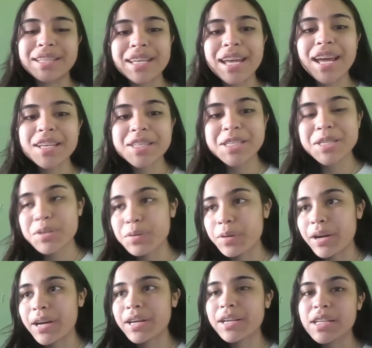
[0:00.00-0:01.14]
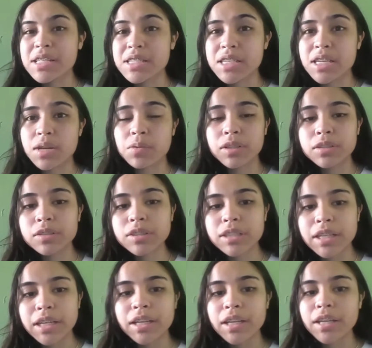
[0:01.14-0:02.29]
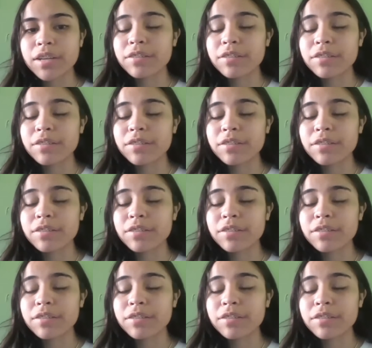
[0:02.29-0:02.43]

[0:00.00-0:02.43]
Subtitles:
dx squared is equal to d